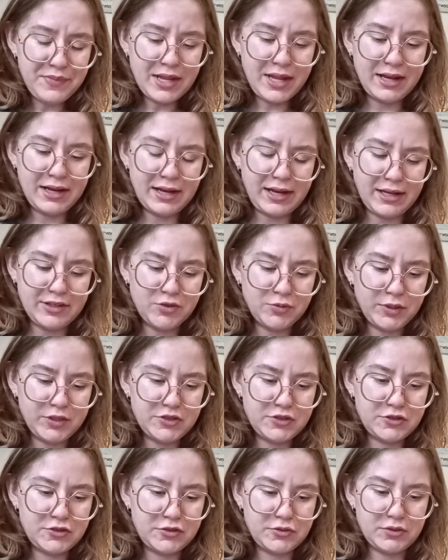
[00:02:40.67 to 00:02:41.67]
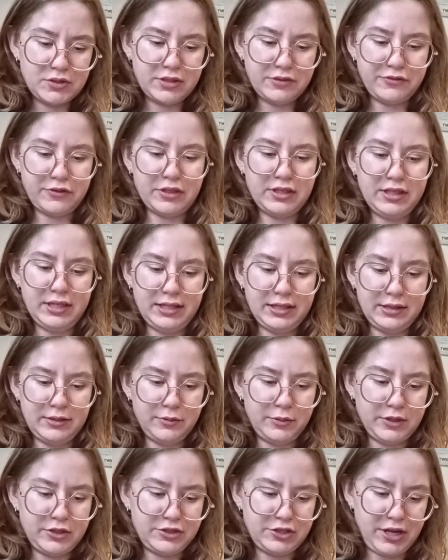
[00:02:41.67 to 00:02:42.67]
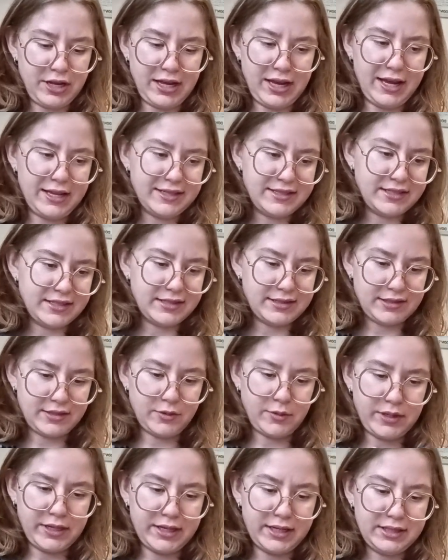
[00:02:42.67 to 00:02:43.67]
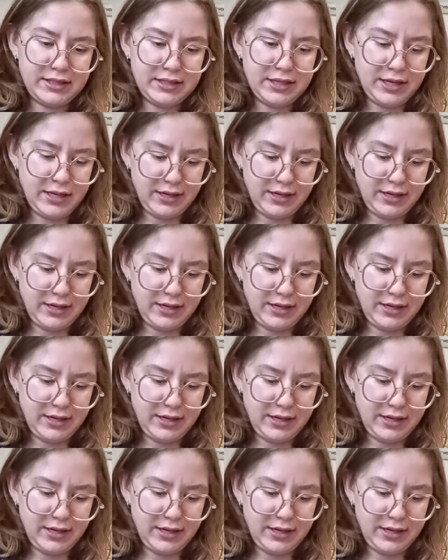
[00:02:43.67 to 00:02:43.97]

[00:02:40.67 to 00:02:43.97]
I switched to a different needle, which I had since acquired,